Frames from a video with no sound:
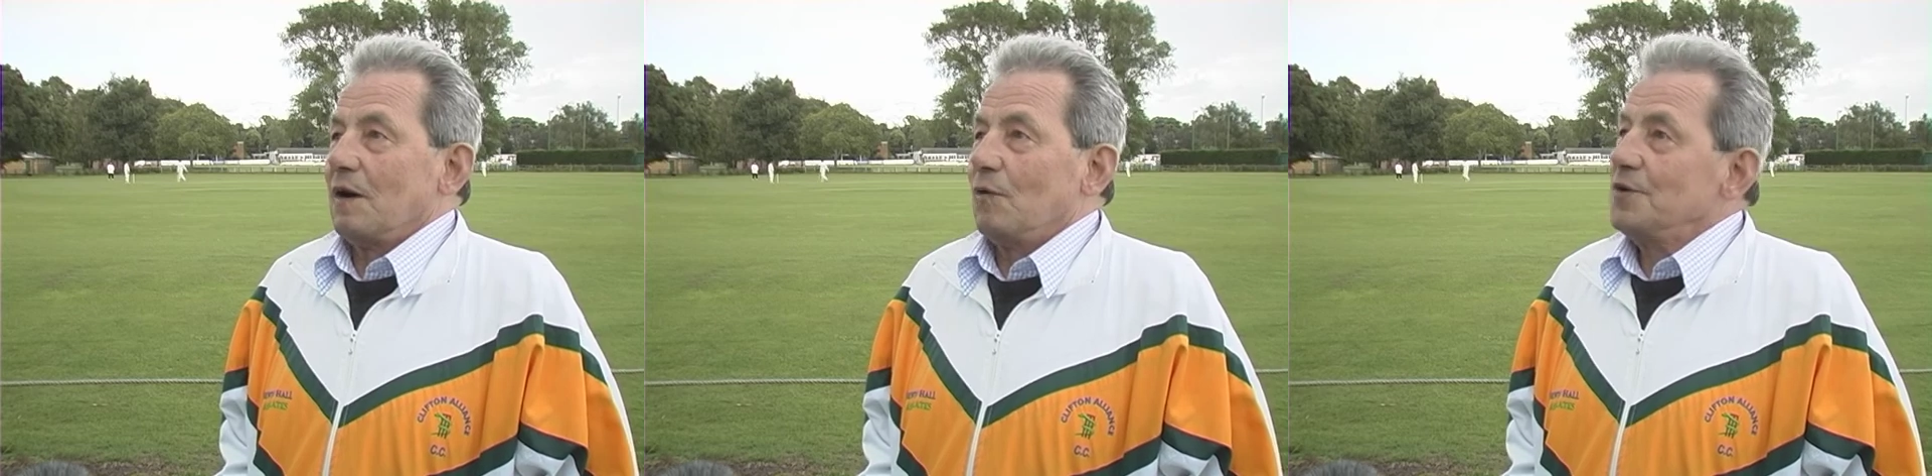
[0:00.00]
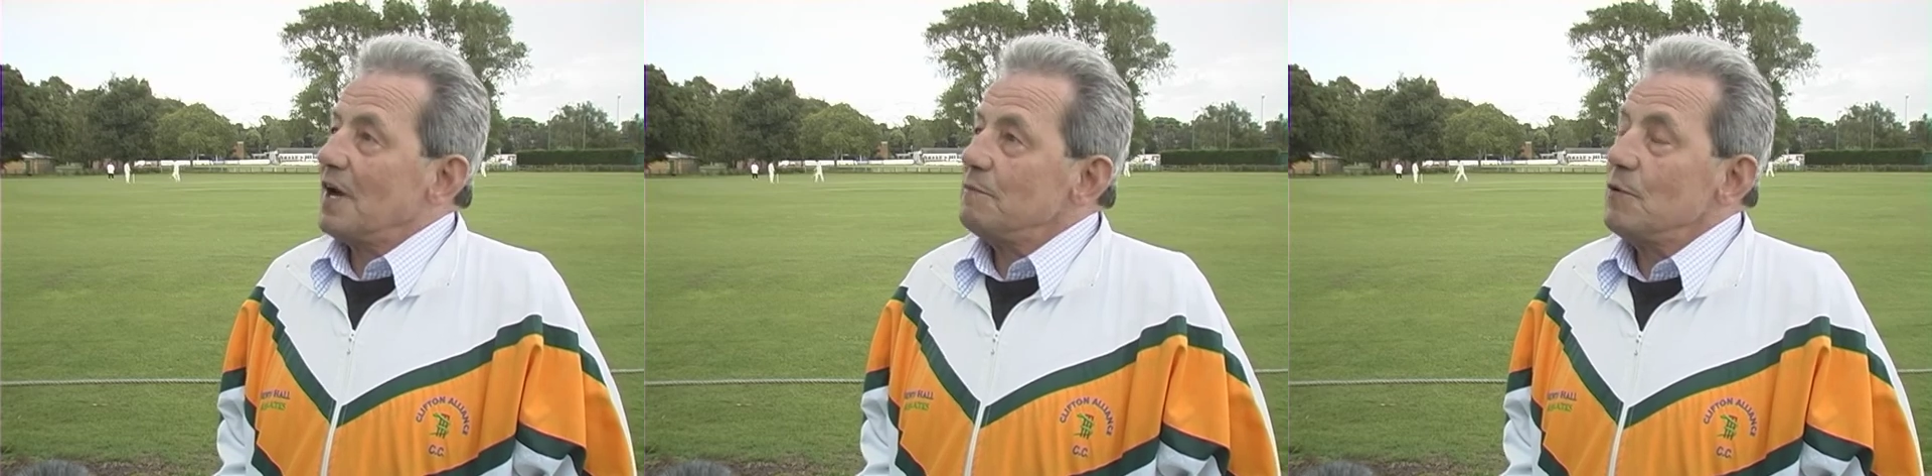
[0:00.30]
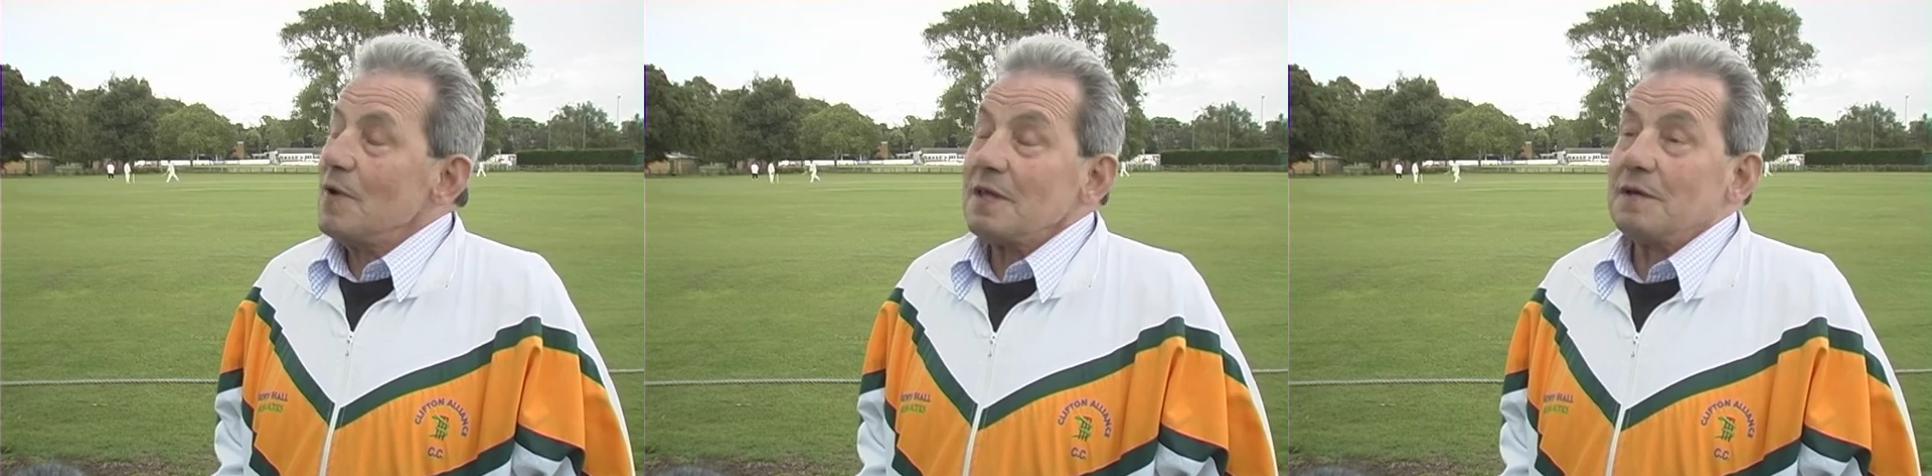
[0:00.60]
would I be
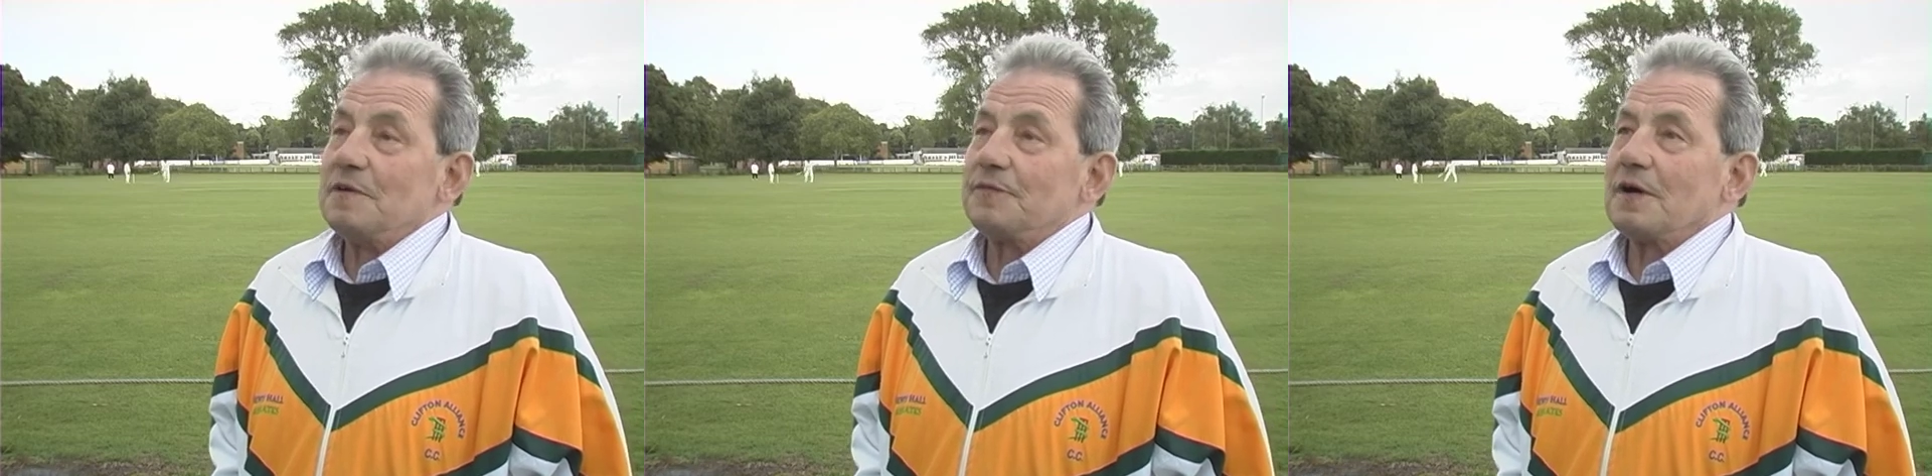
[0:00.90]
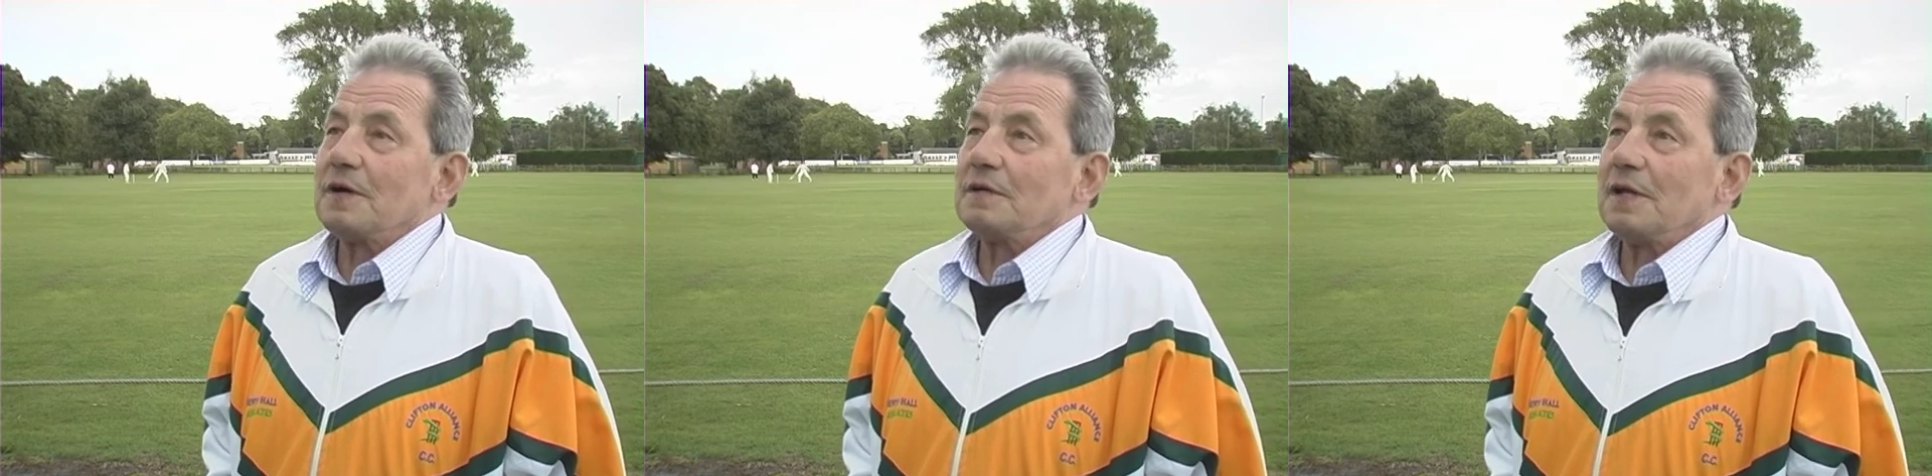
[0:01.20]
welcome if I'd